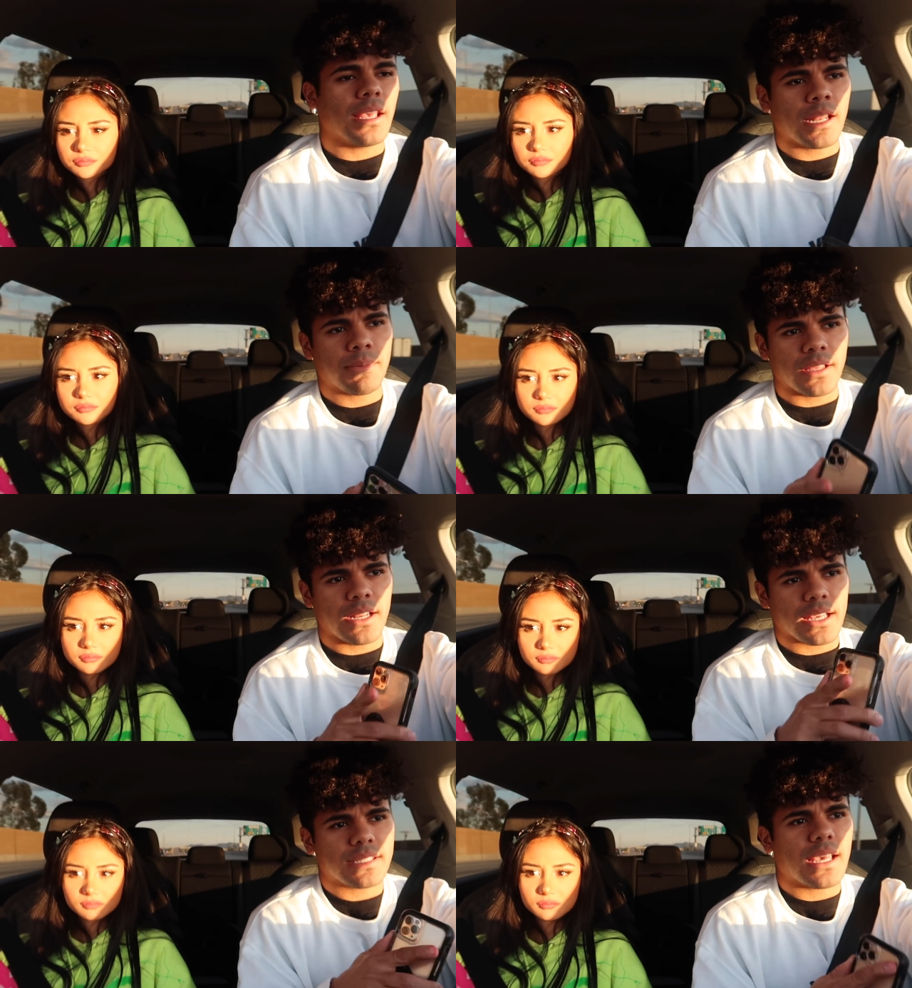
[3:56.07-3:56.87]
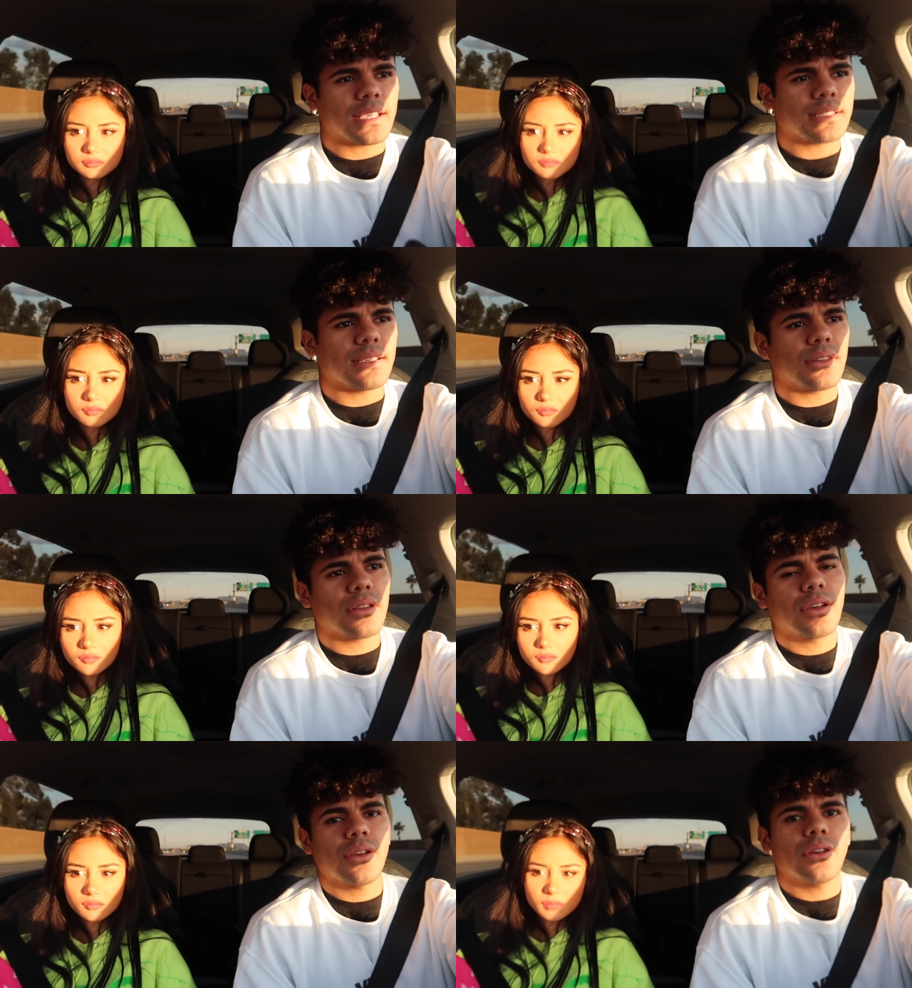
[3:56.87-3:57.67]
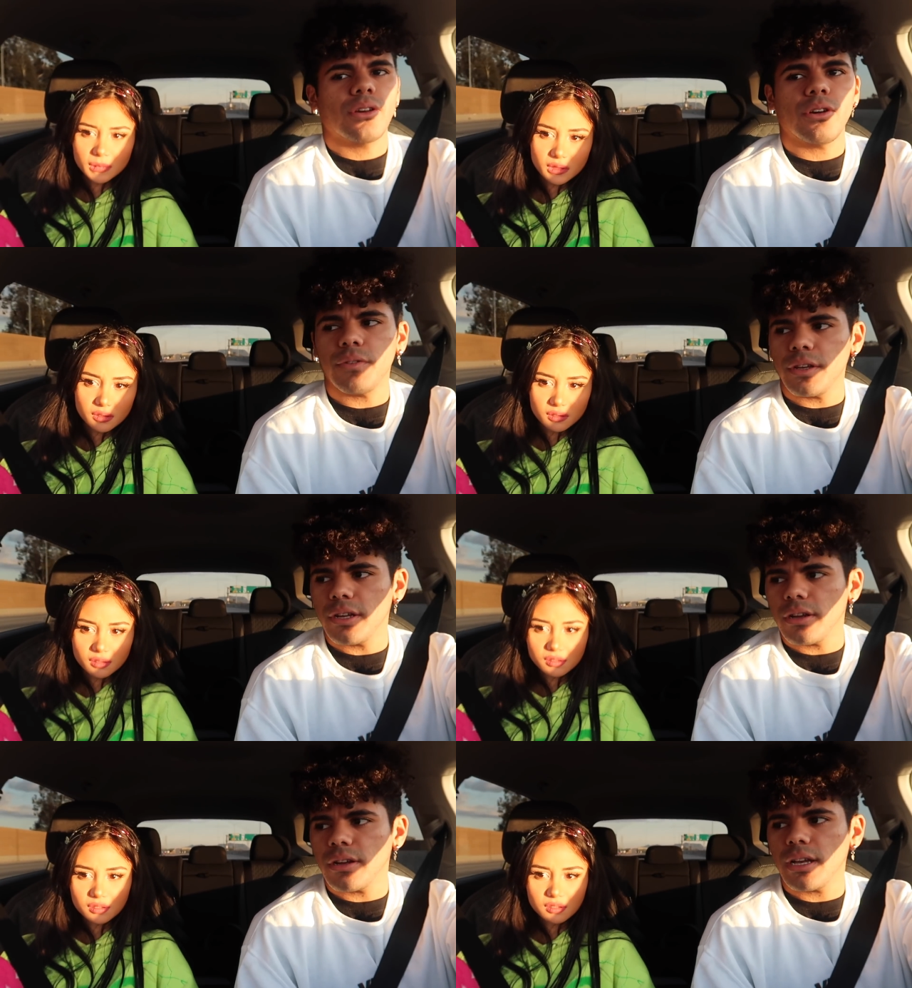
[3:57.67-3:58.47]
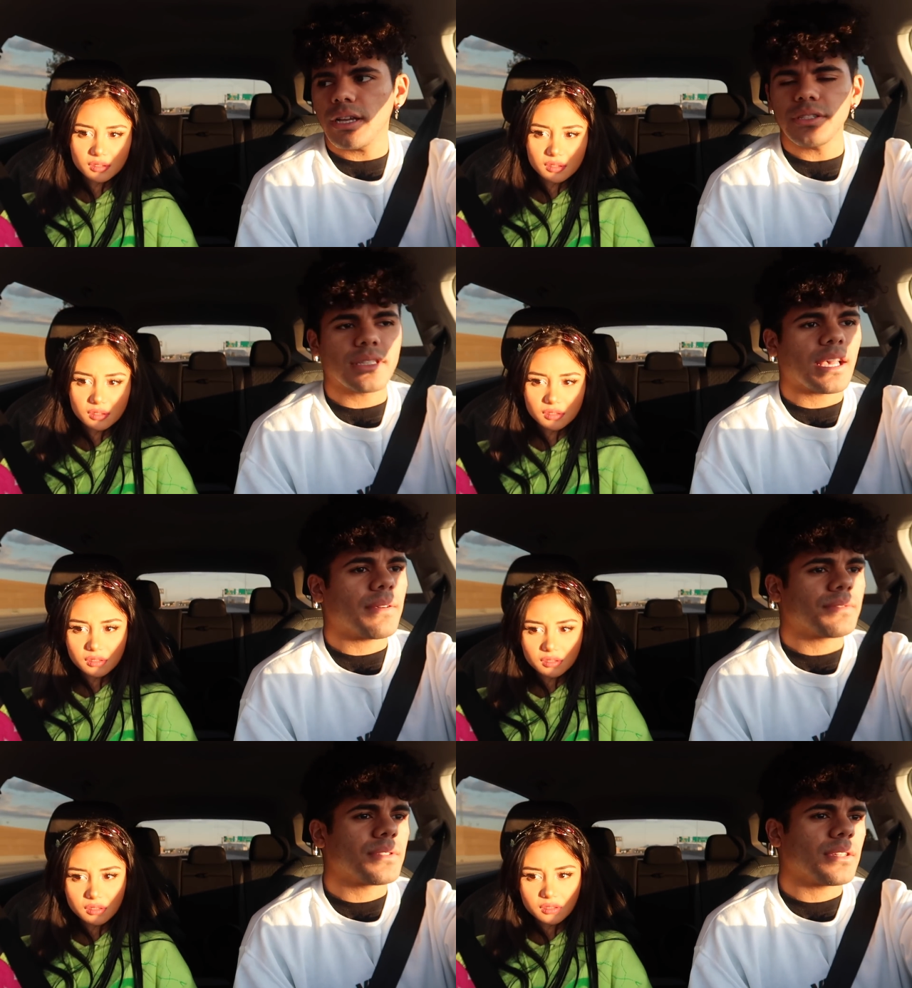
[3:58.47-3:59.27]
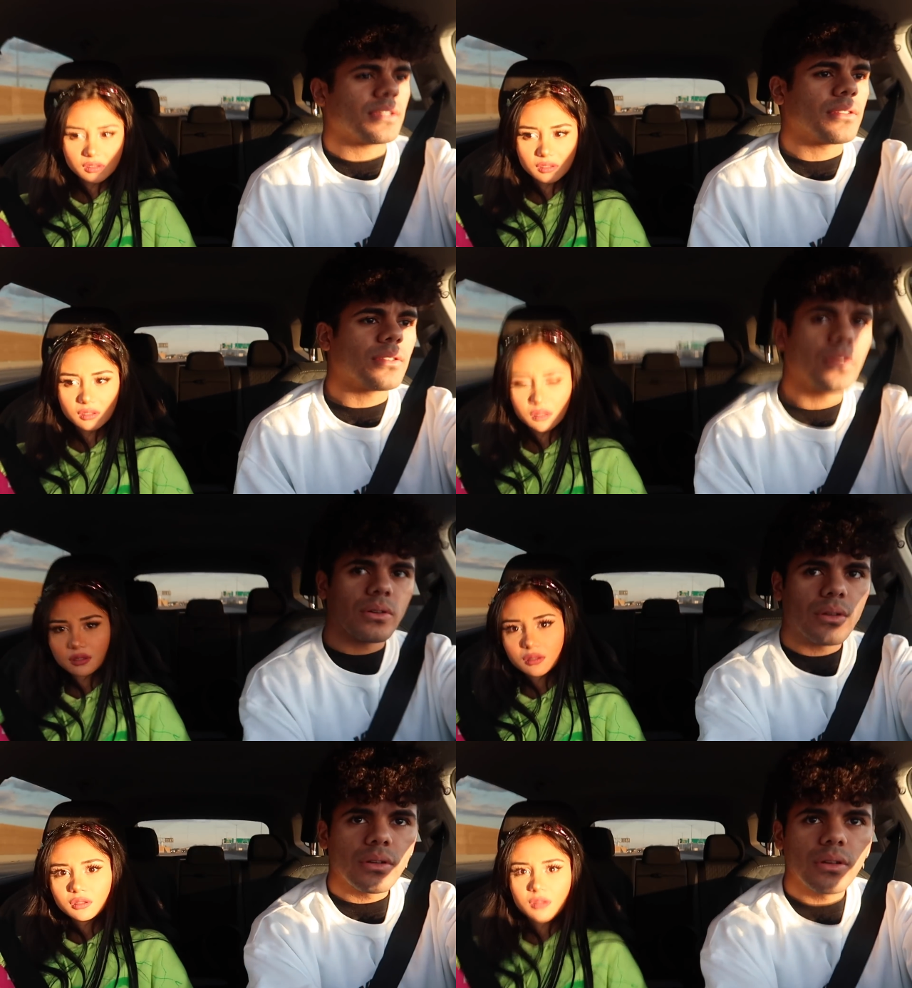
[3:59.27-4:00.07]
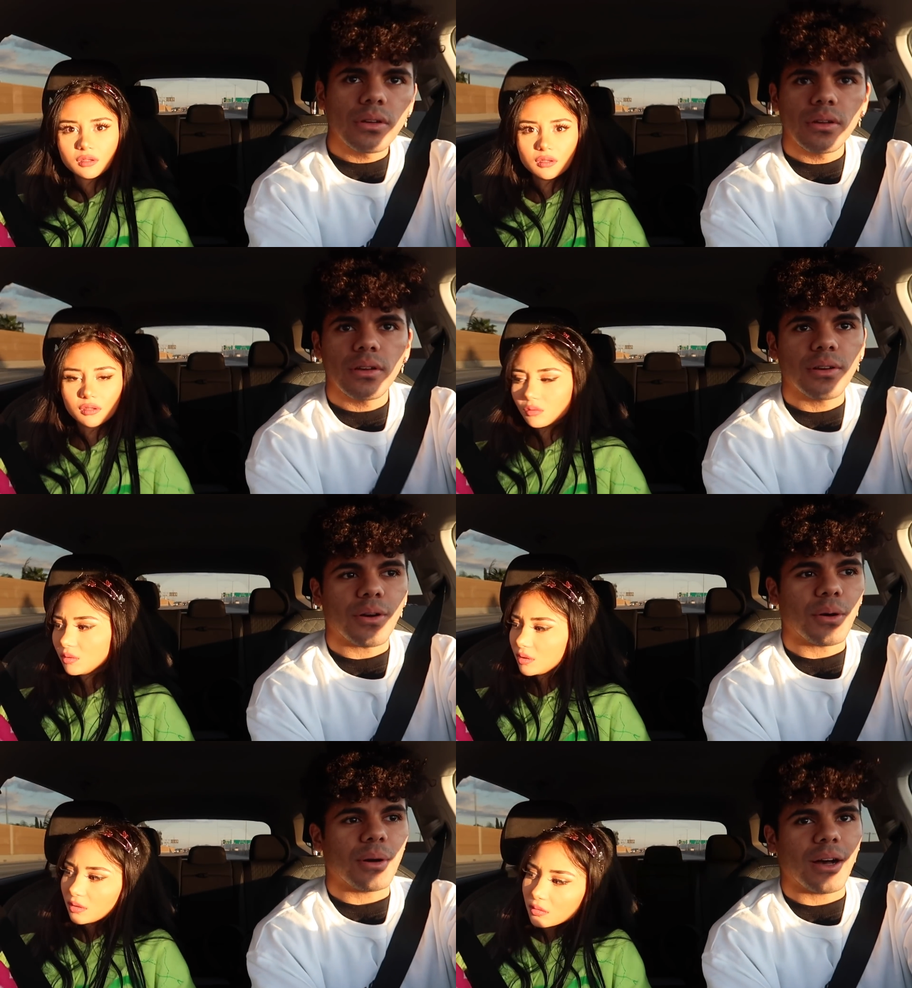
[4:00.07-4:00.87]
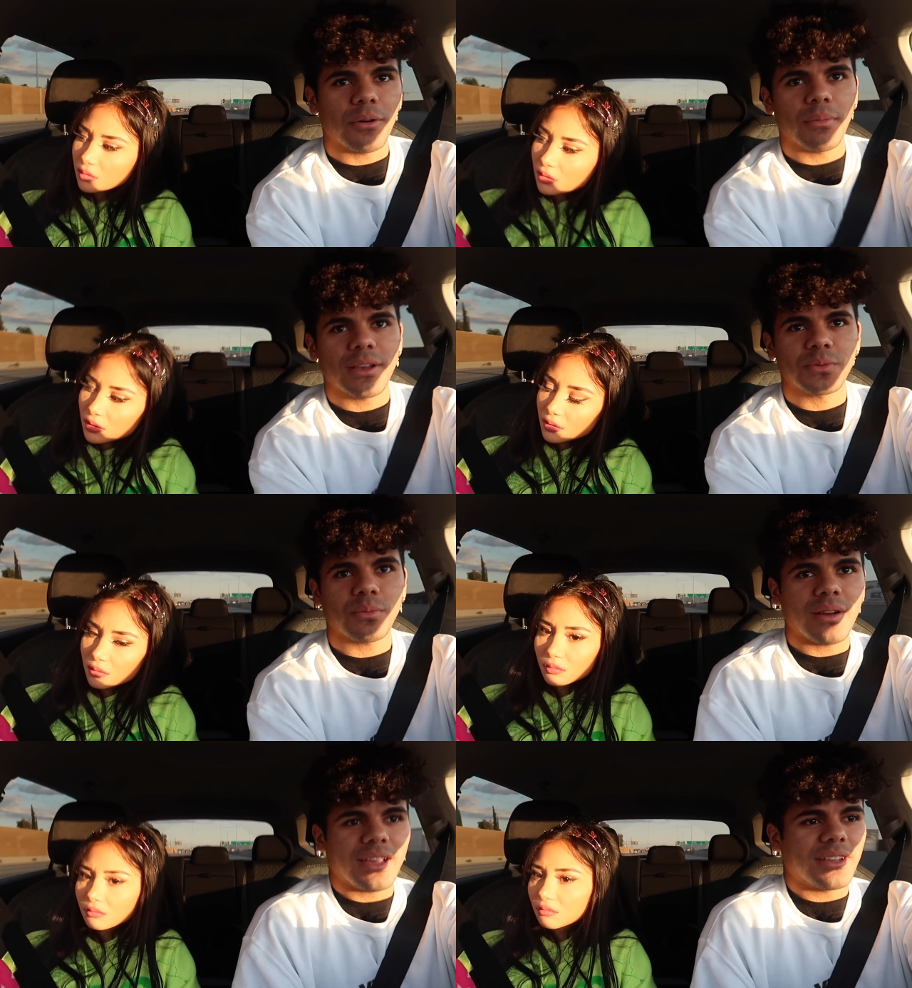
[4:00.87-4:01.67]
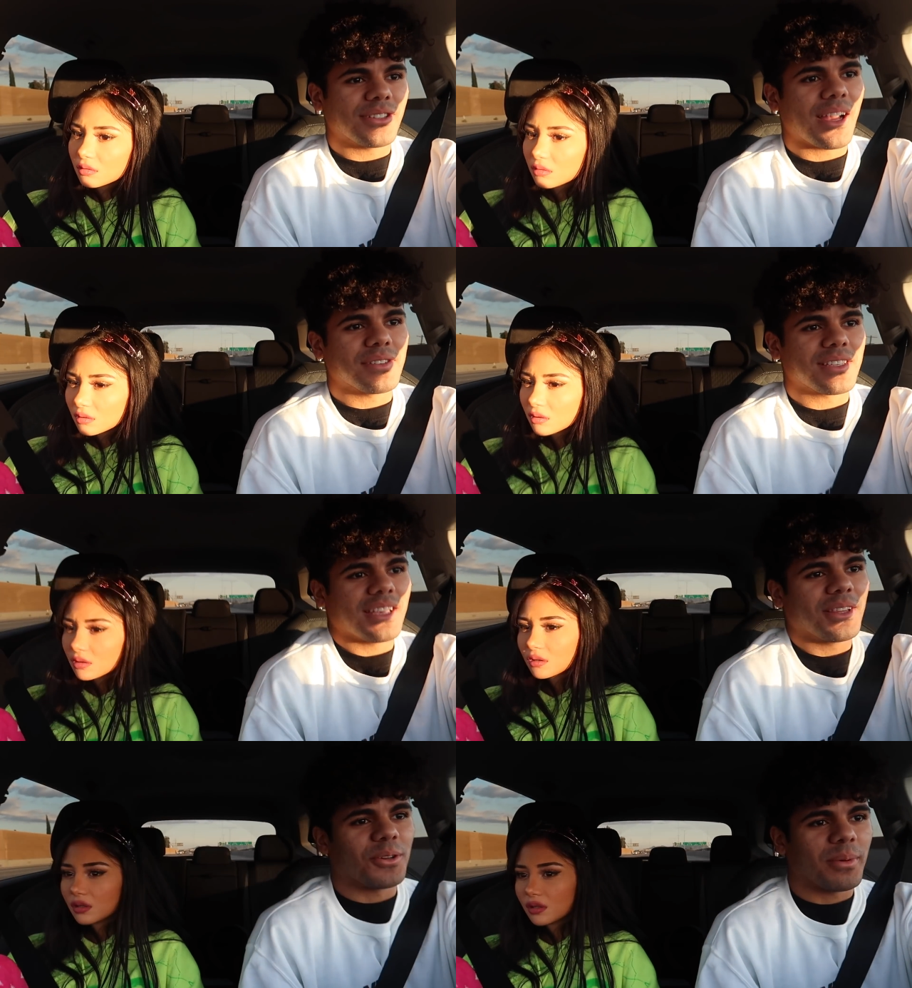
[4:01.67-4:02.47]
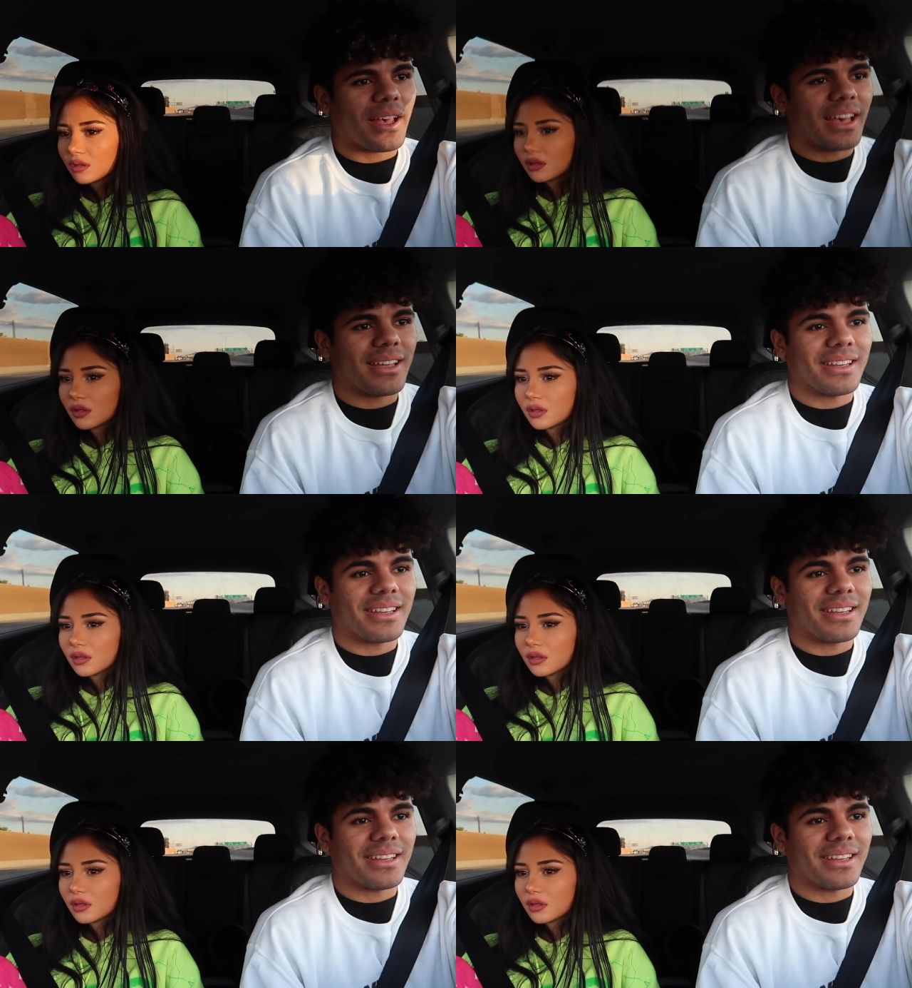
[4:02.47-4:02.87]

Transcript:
Speaker 1: hit up the next exit over here. I just have to. Oh wow, my, my driving's getting a little bad.